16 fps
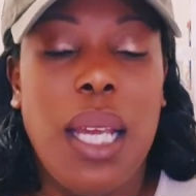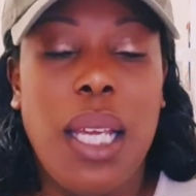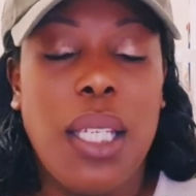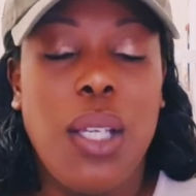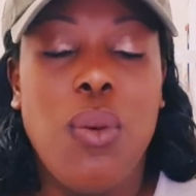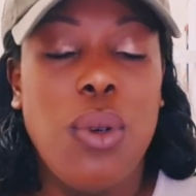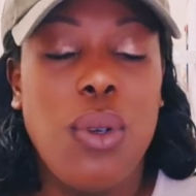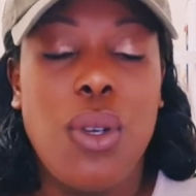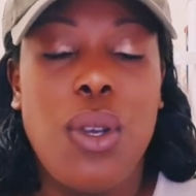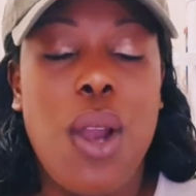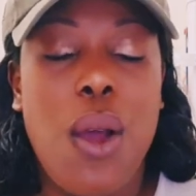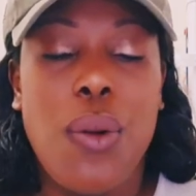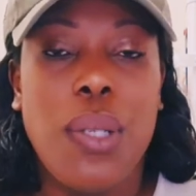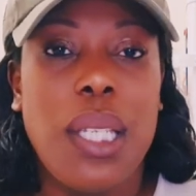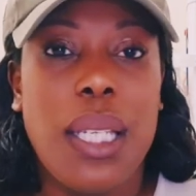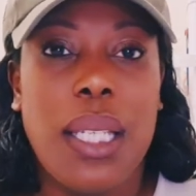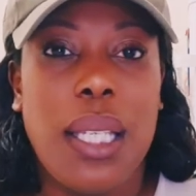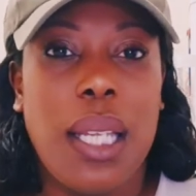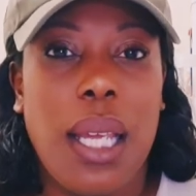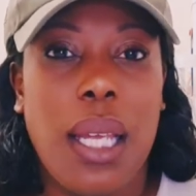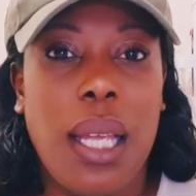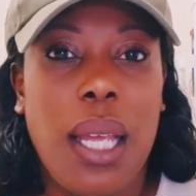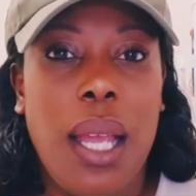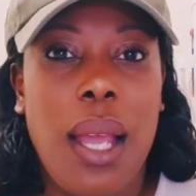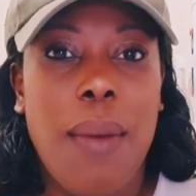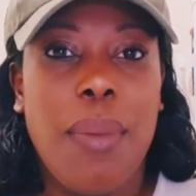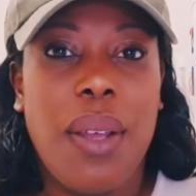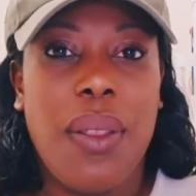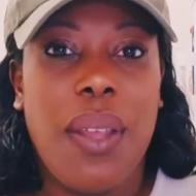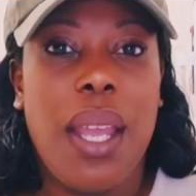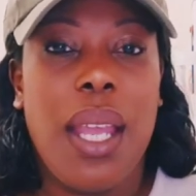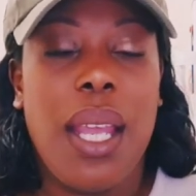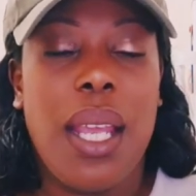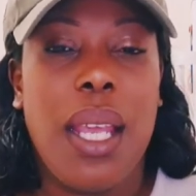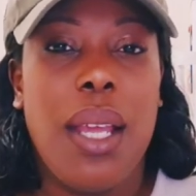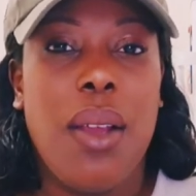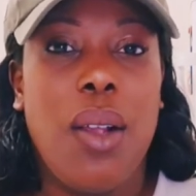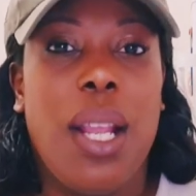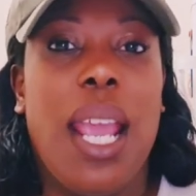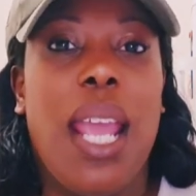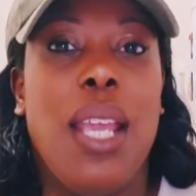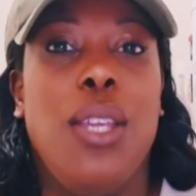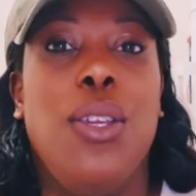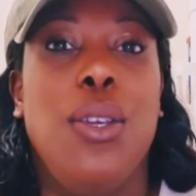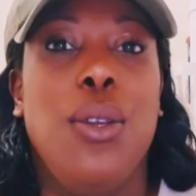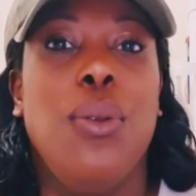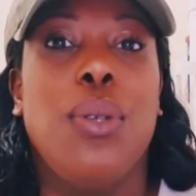you wouldn't notice it, but they get you to